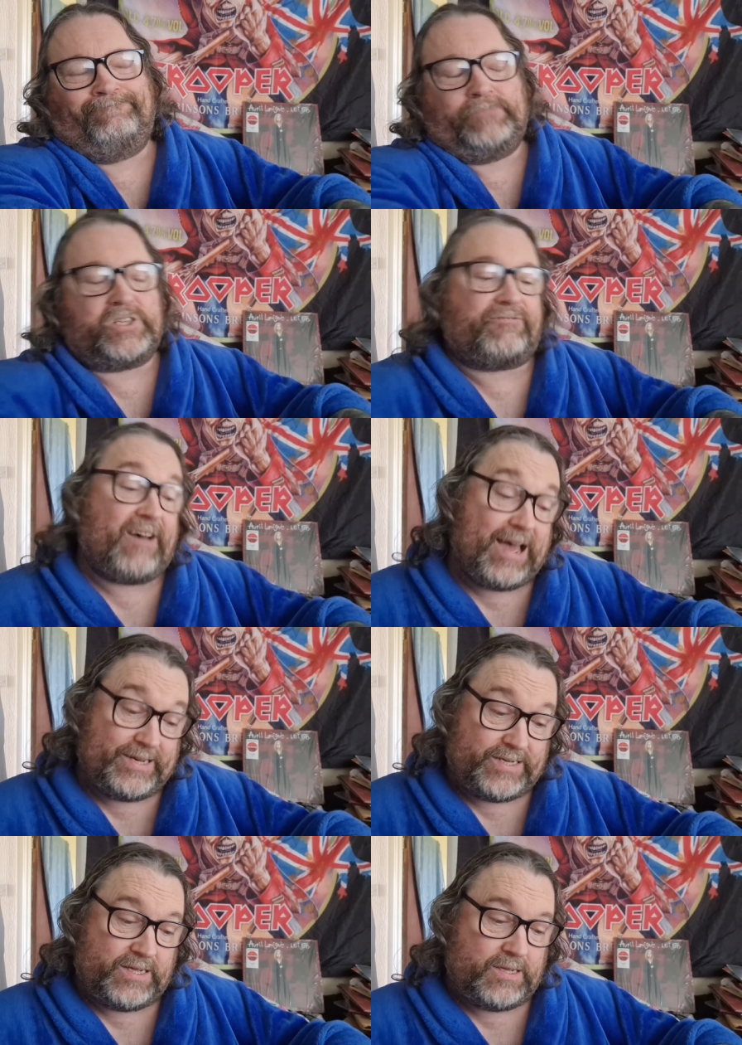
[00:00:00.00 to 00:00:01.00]
to
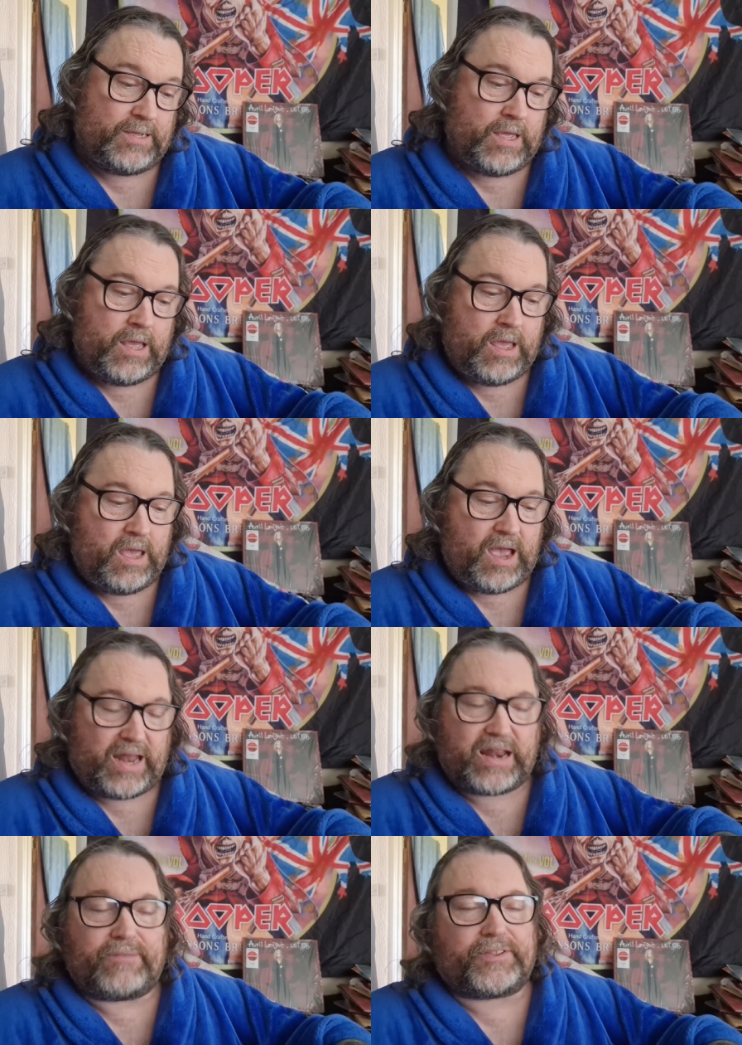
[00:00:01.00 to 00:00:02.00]
find, and I
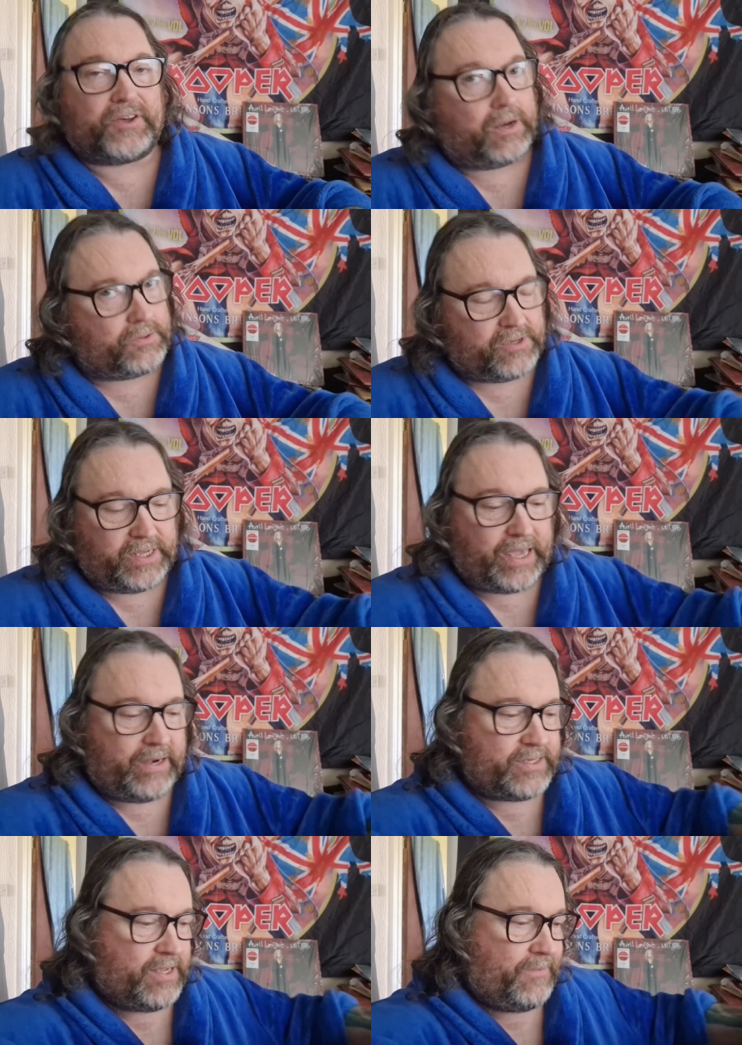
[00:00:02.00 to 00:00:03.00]
never thought I was going to get
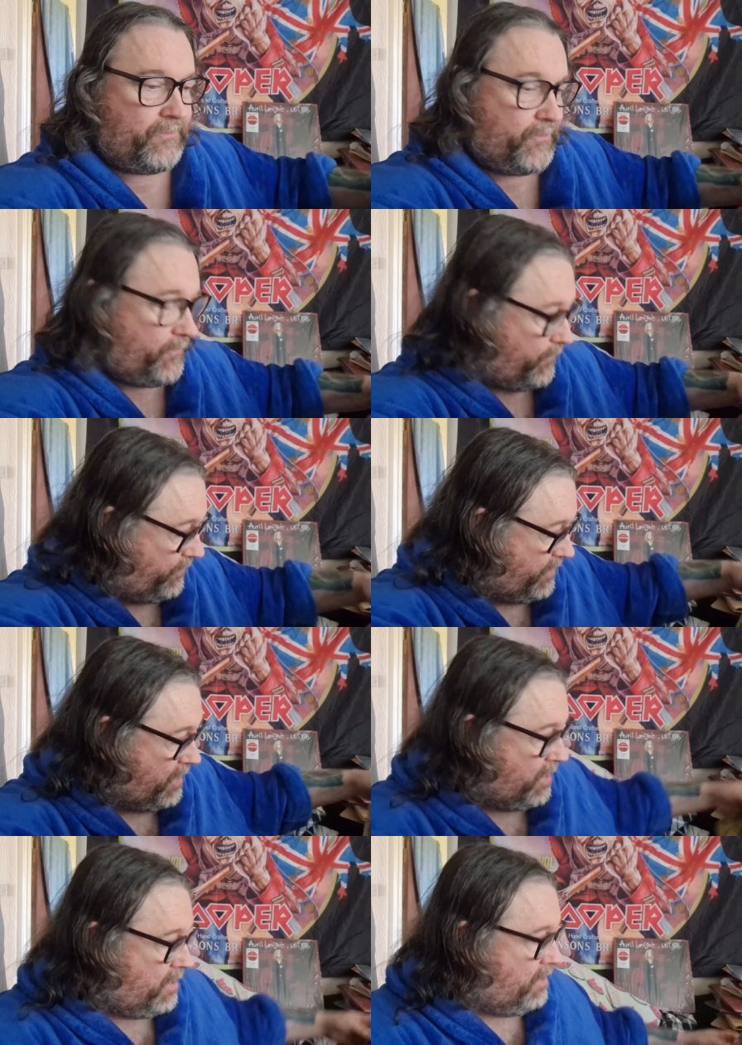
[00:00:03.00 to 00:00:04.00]
it.
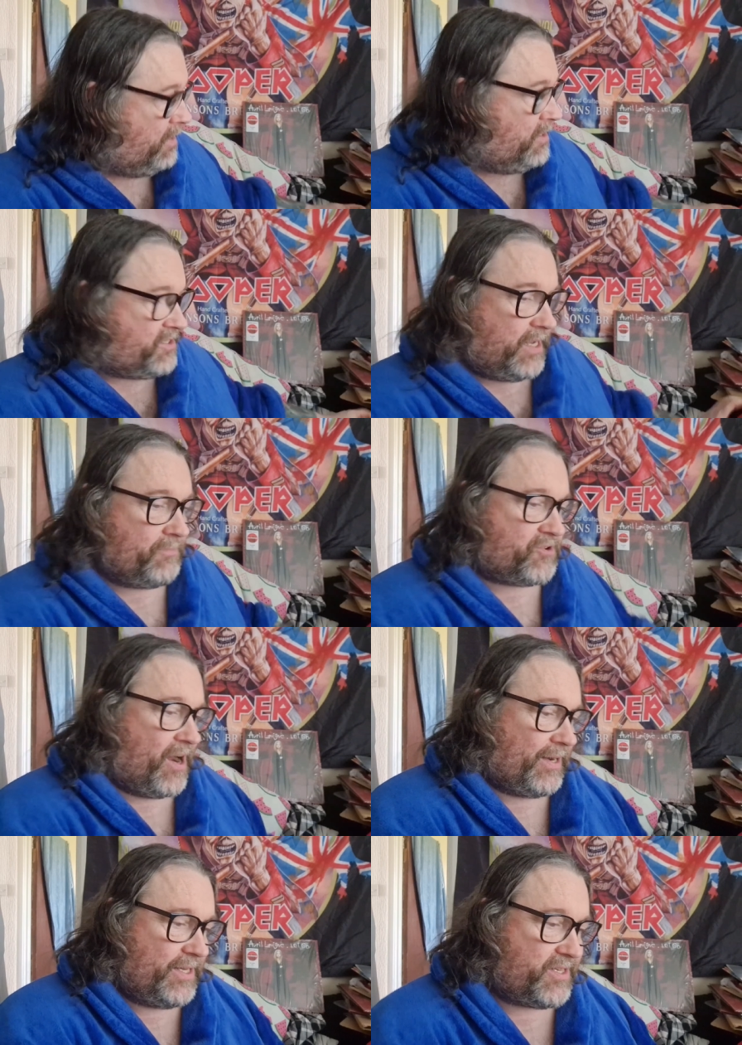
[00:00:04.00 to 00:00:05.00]
Same track
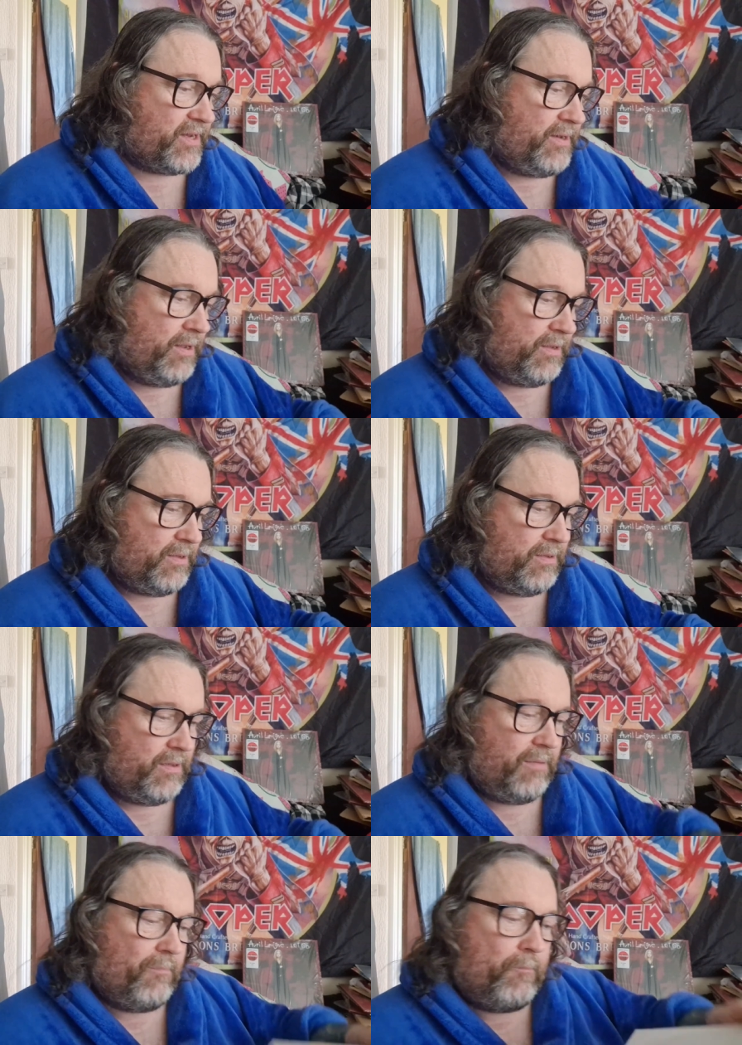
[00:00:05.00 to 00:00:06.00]
listing,
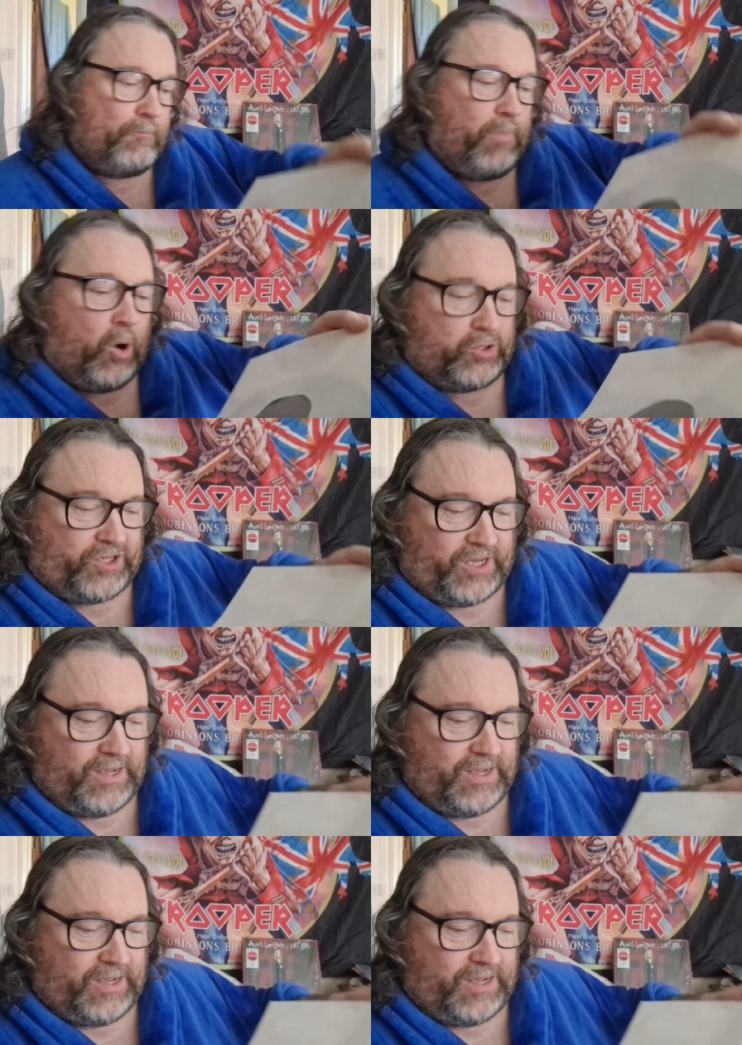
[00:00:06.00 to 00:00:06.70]
but